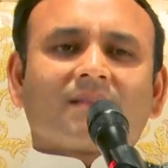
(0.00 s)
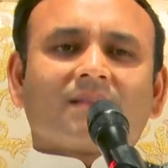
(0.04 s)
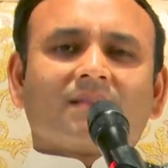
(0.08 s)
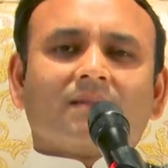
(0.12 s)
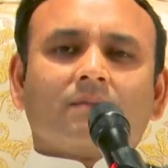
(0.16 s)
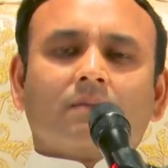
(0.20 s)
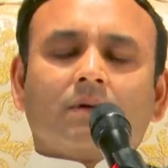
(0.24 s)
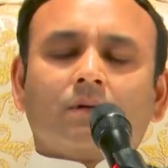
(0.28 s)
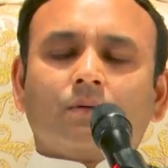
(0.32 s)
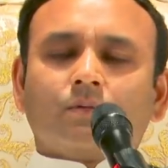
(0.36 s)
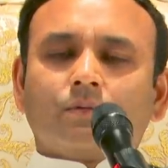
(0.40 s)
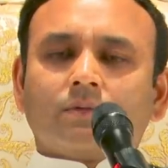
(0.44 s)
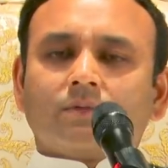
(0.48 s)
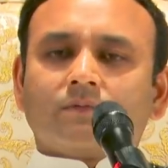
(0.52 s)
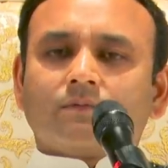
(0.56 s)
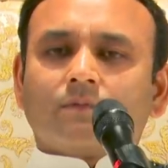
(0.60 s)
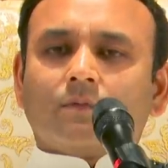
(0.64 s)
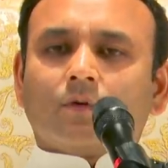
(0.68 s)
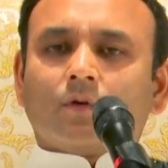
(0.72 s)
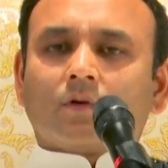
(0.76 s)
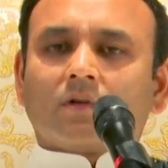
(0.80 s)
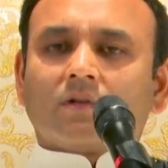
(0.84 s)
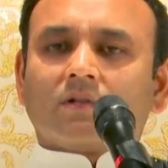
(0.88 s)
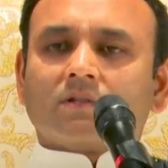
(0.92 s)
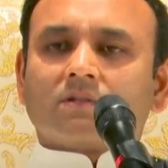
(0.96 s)
The one who is
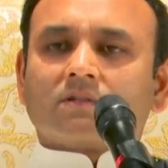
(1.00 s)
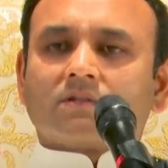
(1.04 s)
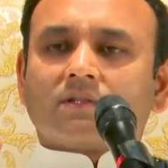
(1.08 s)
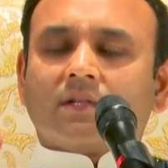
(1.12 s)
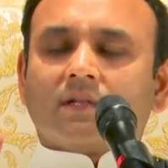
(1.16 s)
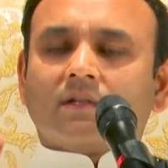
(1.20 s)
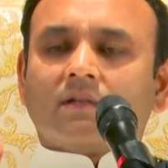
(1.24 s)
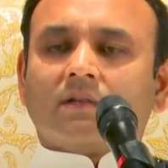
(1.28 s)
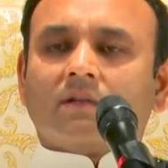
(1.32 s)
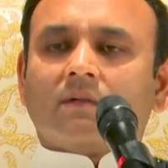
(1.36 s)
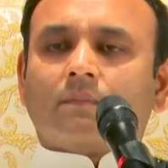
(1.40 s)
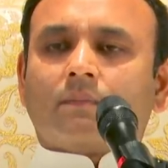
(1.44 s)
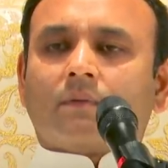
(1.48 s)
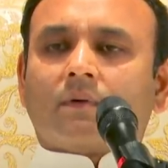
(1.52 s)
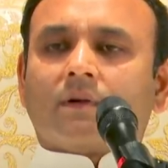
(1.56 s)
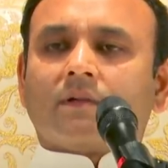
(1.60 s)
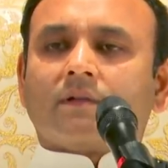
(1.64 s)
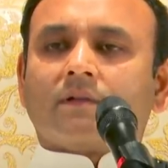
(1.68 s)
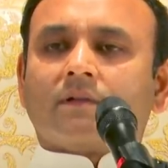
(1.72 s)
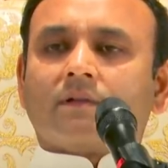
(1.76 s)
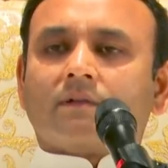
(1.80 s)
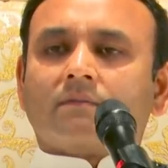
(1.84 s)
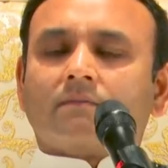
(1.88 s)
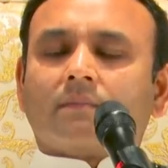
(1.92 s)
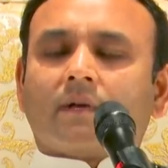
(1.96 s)
focused, single pointed,